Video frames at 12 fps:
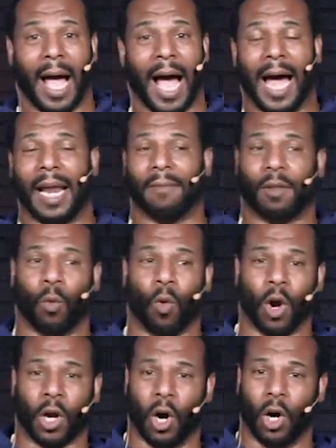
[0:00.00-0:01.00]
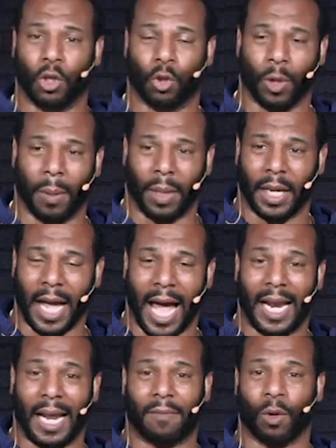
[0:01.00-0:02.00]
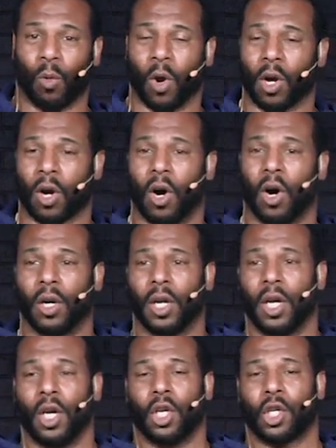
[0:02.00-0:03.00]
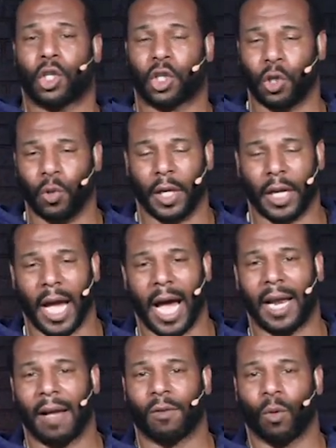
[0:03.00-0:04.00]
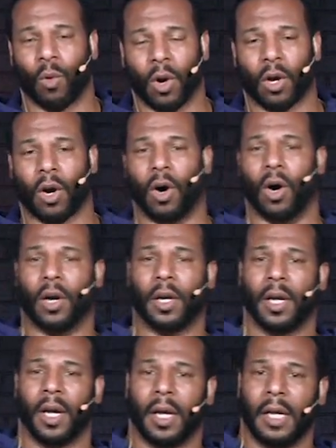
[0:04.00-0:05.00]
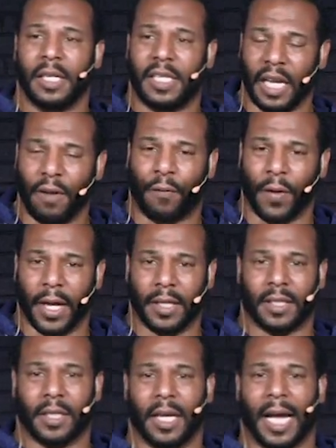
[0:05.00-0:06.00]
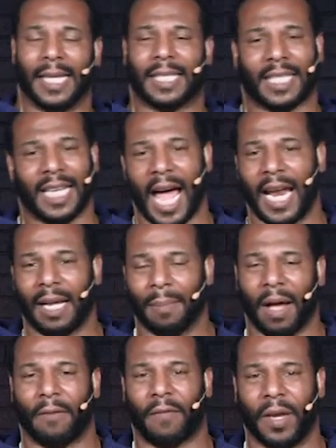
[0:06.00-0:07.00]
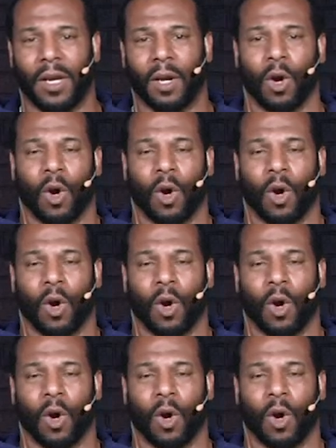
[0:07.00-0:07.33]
I'd have to work on dribbling. I'd have to work on shooting. I'd have to work on defense and sliding my feet.